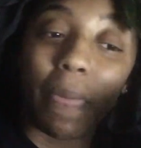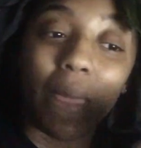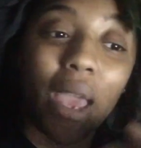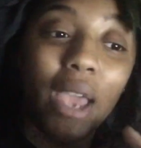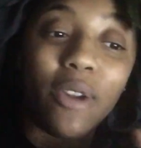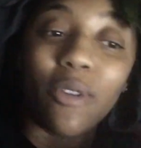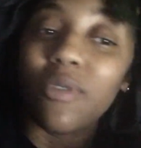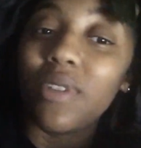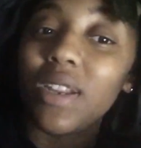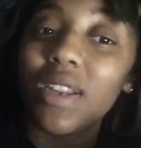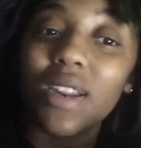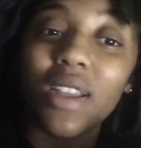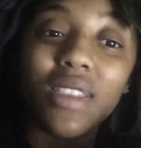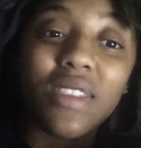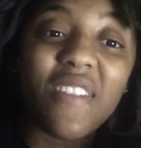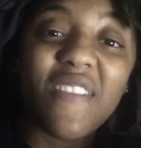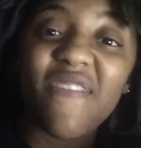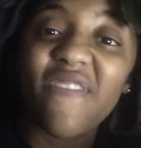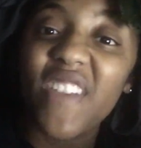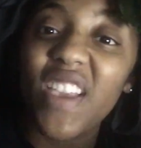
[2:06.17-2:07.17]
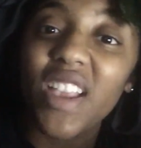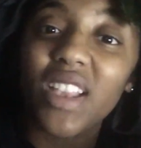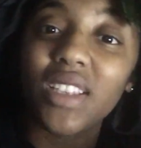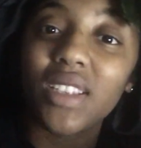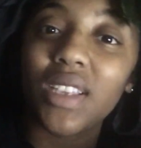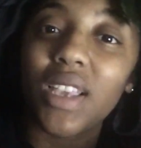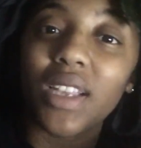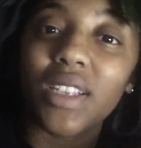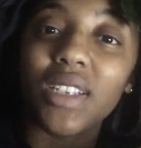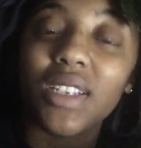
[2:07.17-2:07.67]
I don't need nothing
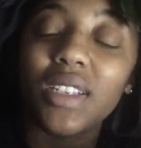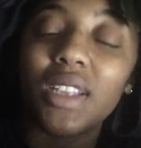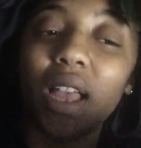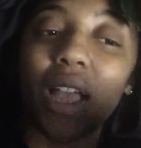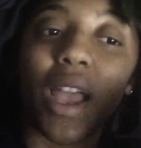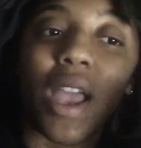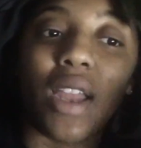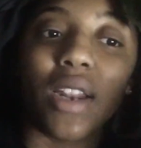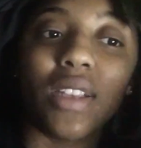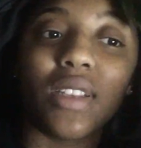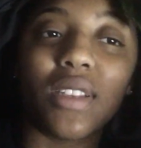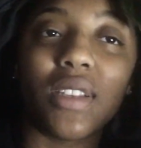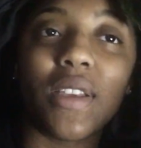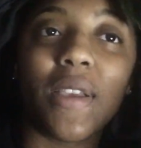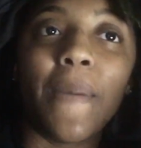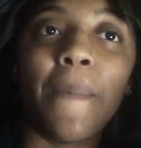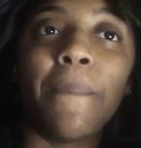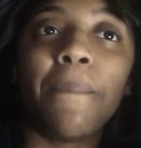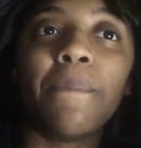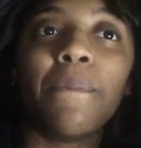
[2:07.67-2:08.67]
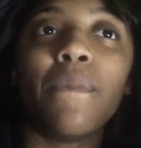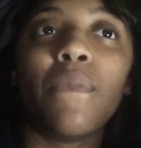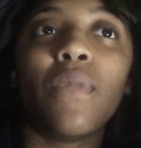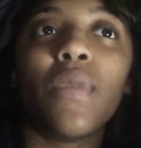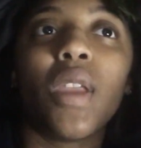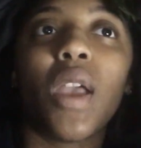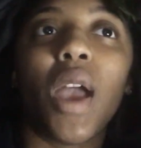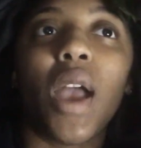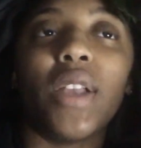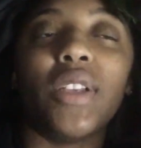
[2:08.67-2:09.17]
fancy. I honestly
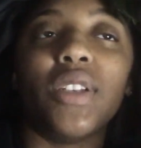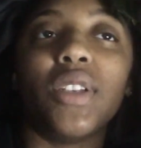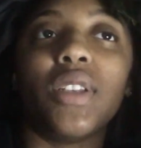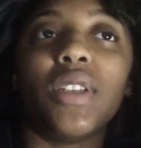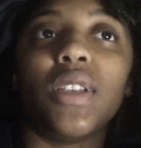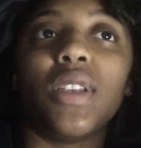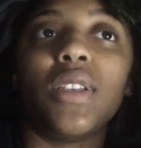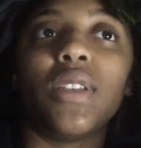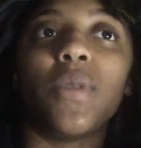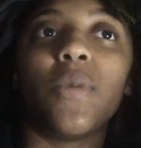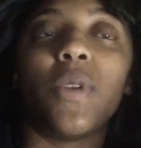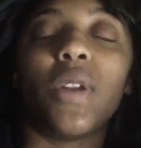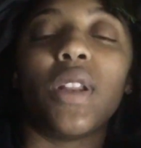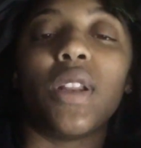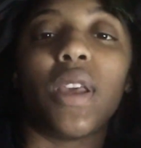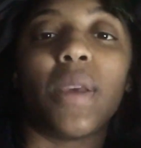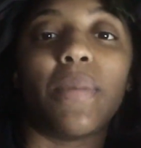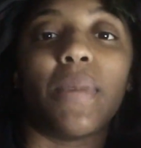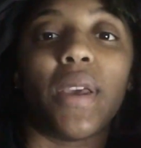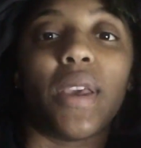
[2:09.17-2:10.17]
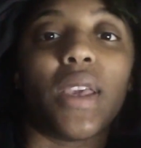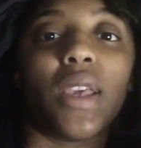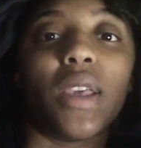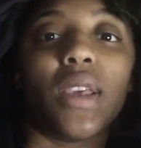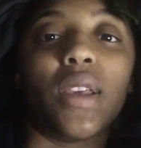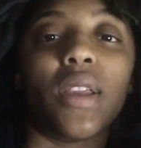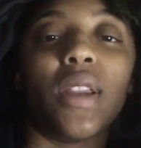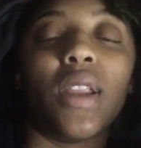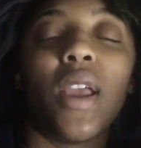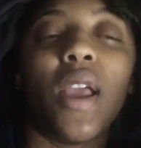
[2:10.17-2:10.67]
just need somewhere to lay my
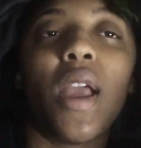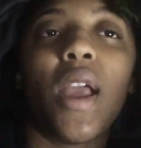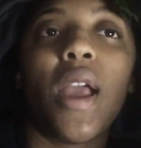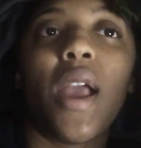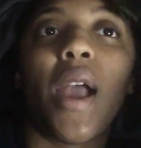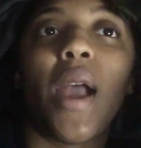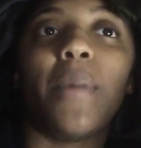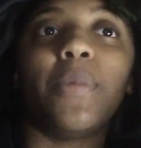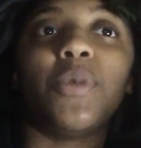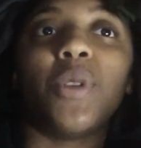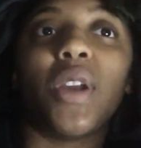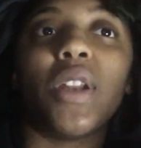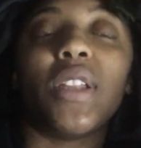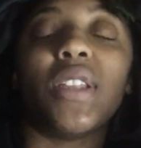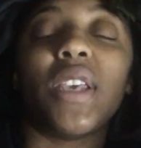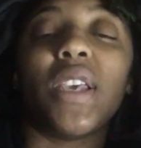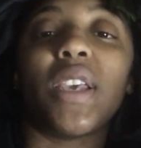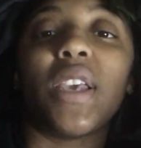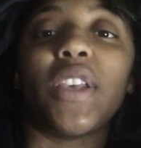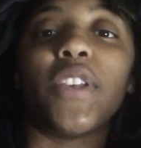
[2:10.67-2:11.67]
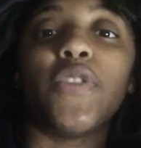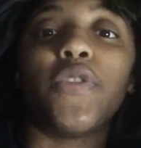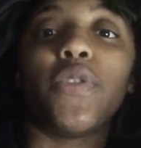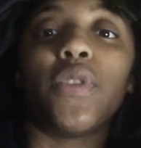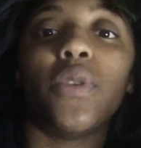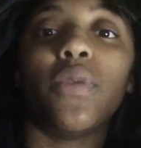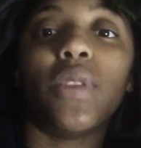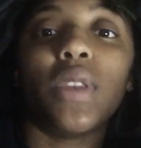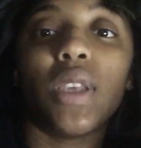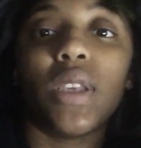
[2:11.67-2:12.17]
head. I'm trying to take as
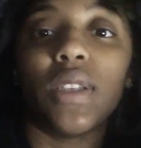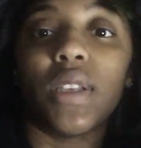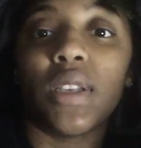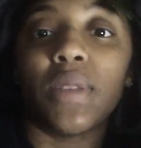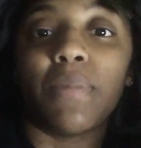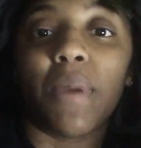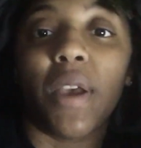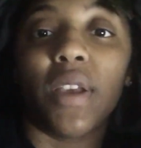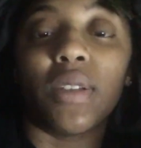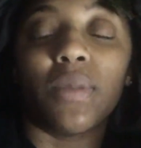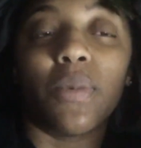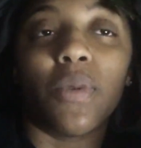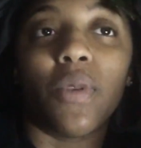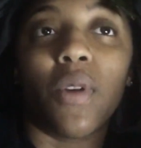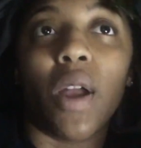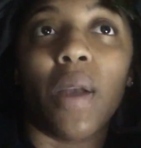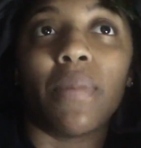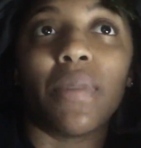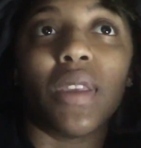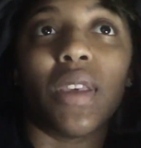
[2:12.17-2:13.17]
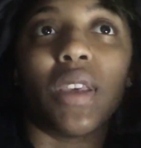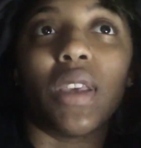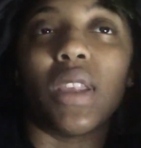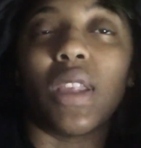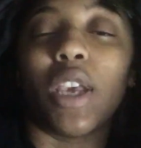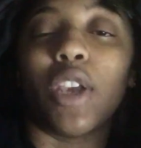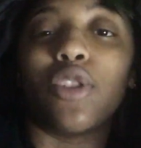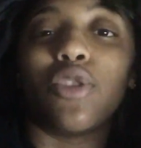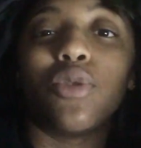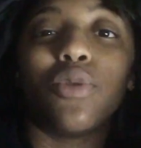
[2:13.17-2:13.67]
few things as possible. I'm thinking
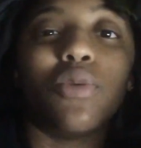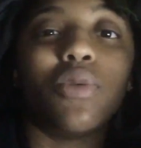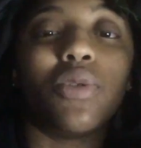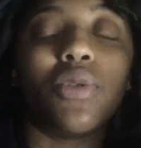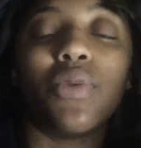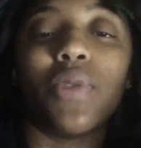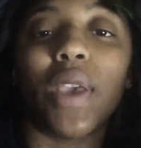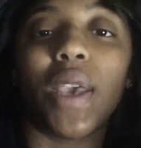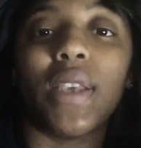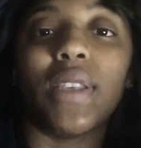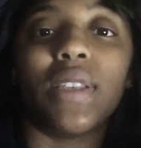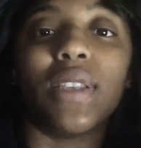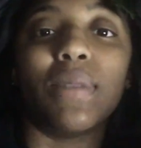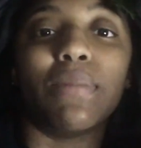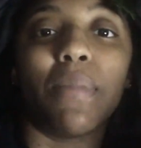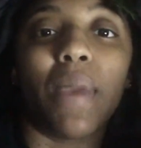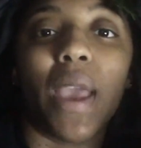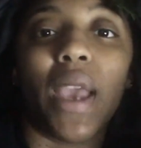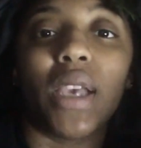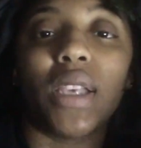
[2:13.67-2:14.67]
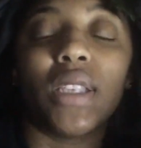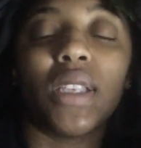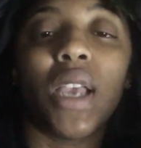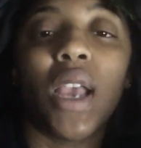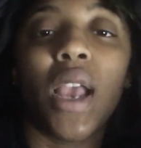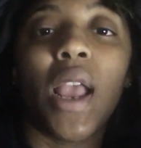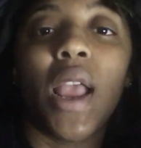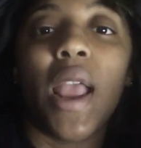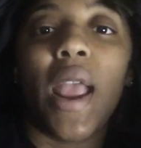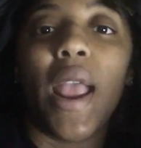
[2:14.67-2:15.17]
like 2 suitcases max.
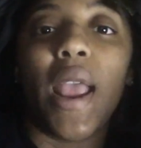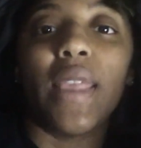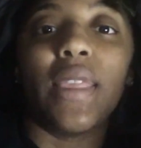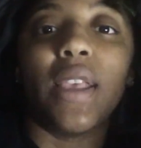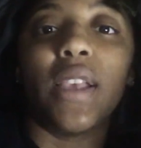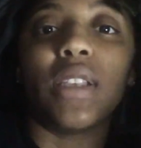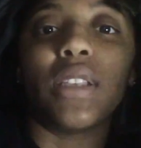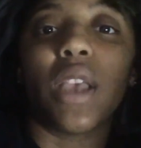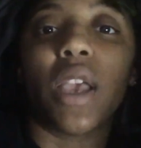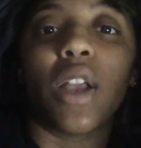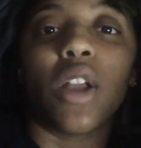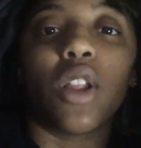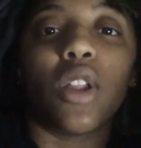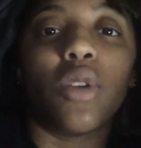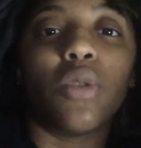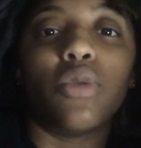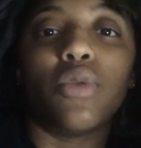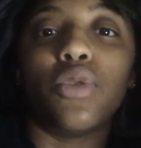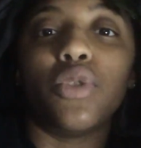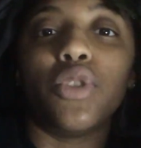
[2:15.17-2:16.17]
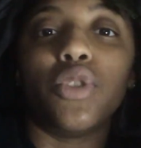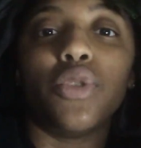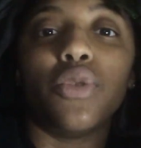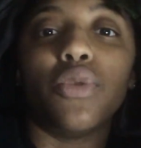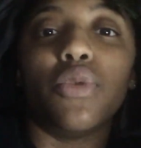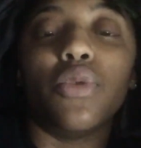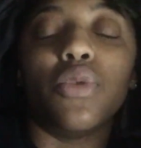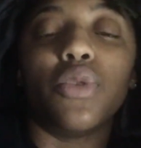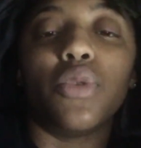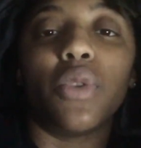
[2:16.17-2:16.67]
And that's like clothes,
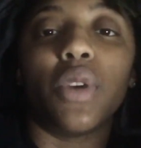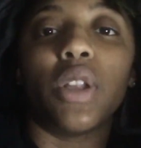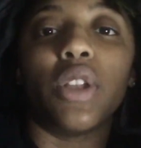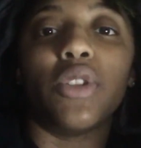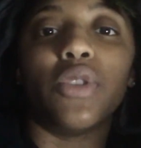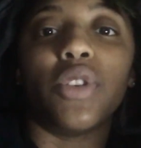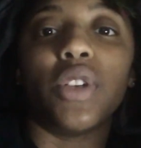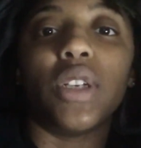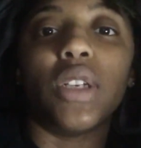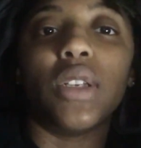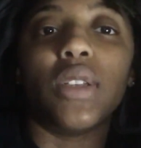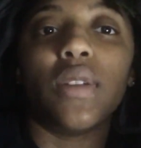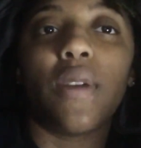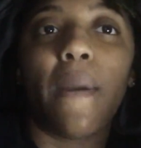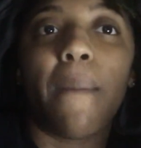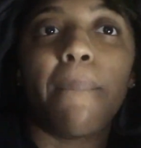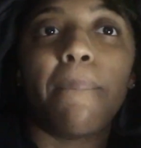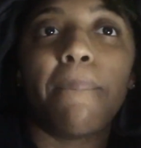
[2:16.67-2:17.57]
shoes, toiletries.